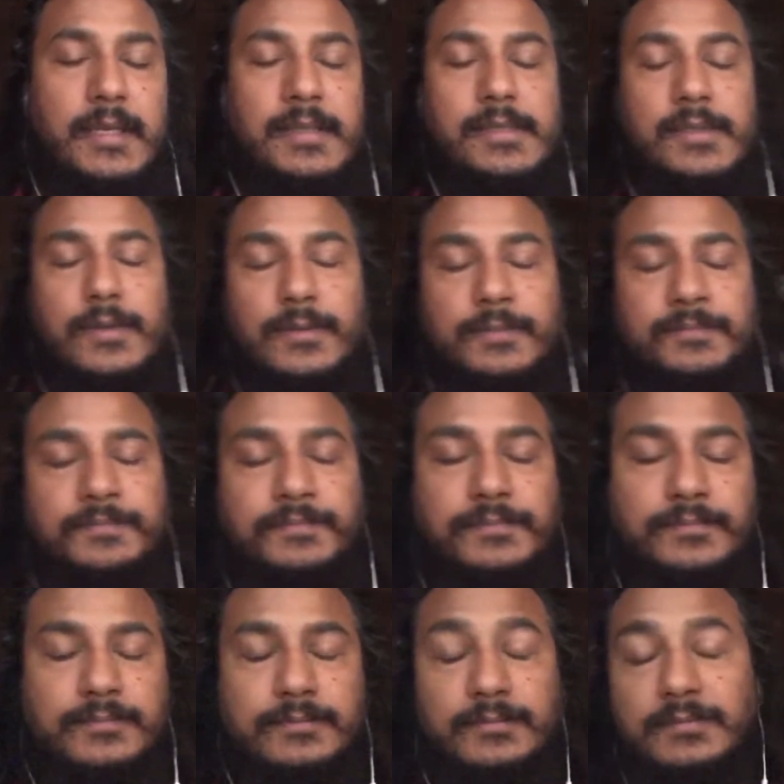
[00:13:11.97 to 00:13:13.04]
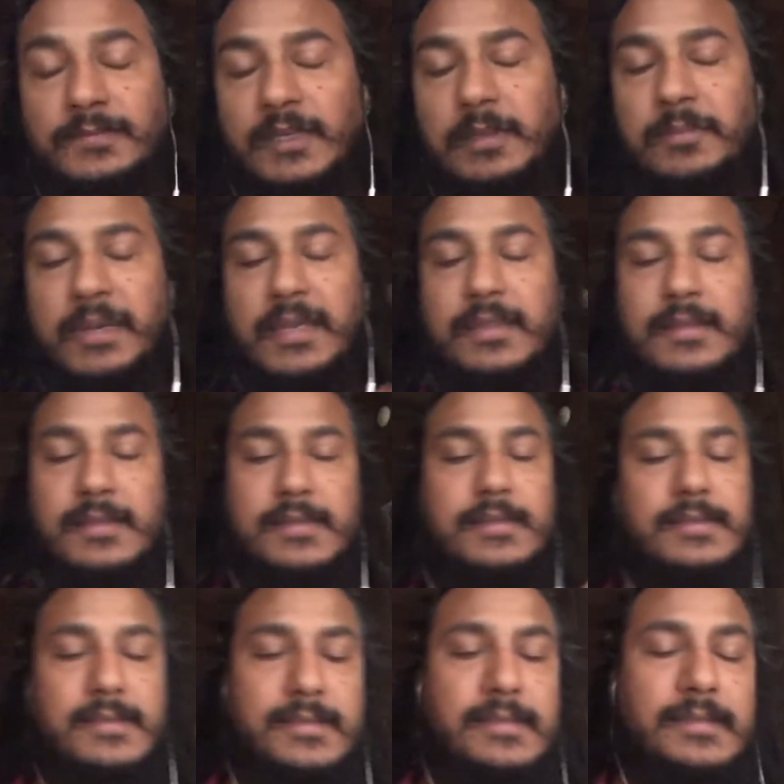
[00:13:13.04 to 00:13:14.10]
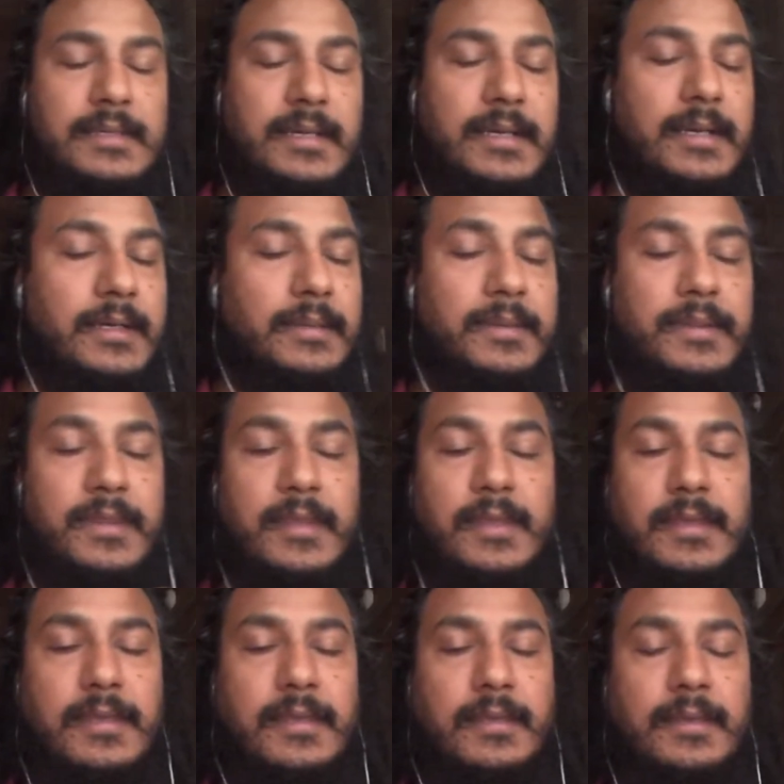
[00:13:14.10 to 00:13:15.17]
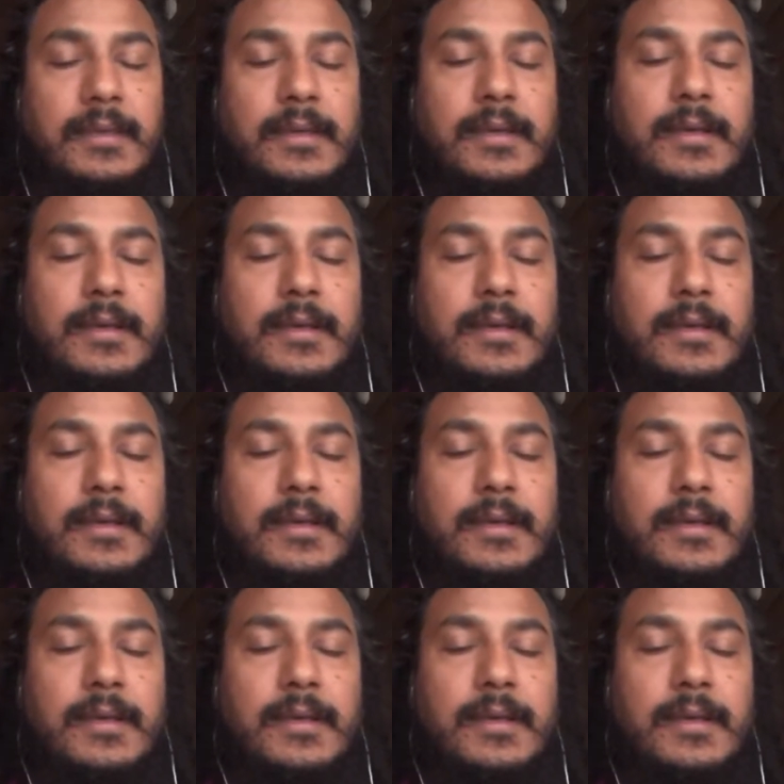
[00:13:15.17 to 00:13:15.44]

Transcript: So by this thinking,